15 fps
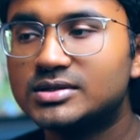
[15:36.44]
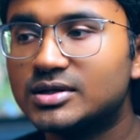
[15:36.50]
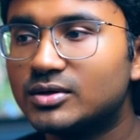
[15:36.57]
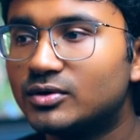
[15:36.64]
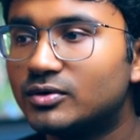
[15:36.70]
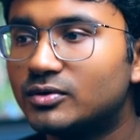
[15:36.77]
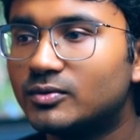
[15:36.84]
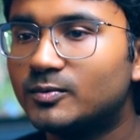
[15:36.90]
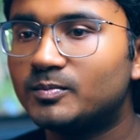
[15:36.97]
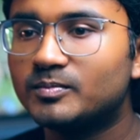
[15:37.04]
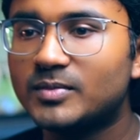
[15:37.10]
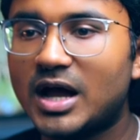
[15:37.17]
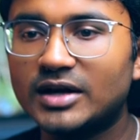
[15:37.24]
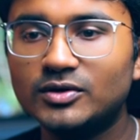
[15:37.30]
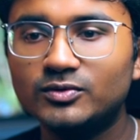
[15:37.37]
So
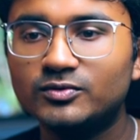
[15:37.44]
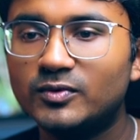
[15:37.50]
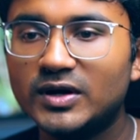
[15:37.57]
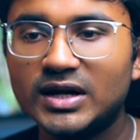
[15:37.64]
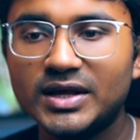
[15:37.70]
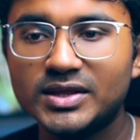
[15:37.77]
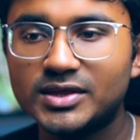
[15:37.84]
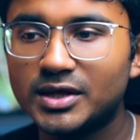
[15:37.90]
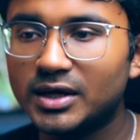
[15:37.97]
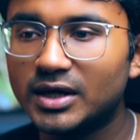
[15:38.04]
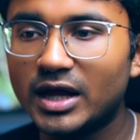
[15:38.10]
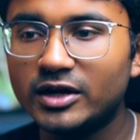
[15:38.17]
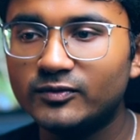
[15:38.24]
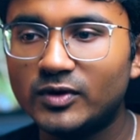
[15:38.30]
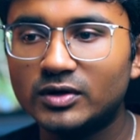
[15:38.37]
I don't really
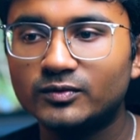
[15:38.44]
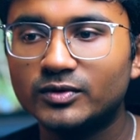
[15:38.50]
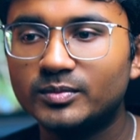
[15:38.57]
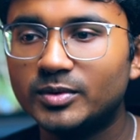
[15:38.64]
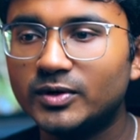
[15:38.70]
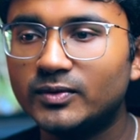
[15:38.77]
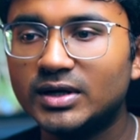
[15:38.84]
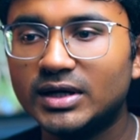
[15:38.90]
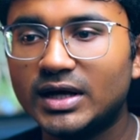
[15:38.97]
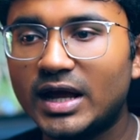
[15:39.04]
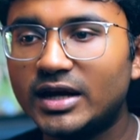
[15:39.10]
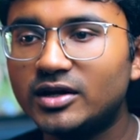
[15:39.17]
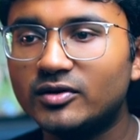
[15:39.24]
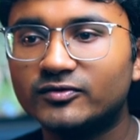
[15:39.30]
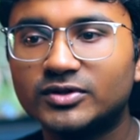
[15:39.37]
think anyone would be
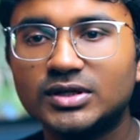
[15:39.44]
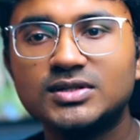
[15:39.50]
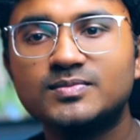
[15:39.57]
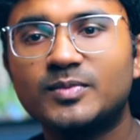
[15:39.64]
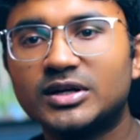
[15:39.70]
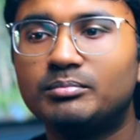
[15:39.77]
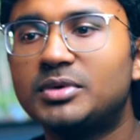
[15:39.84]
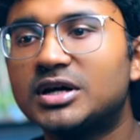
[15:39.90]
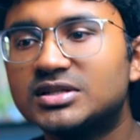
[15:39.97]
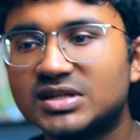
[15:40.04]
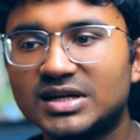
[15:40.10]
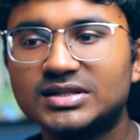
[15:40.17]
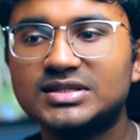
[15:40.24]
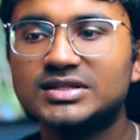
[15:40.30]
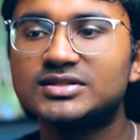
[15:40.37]
reading any of these,
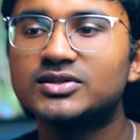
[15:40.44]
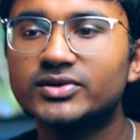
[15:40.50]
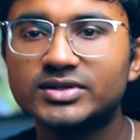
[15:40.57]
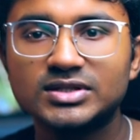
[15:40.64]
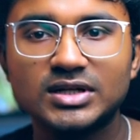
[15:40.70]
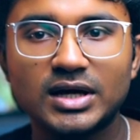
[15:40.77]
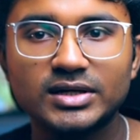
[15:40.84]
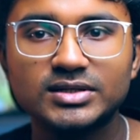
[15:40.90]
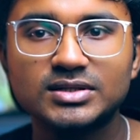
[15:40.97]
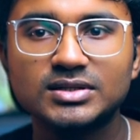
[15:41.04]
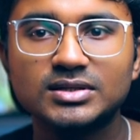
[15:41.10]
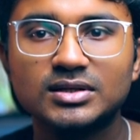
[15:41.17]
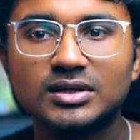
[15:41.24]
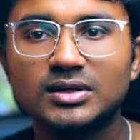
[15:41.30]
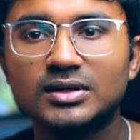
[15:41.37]
but it just looks
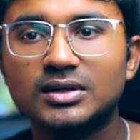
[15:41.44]
nice.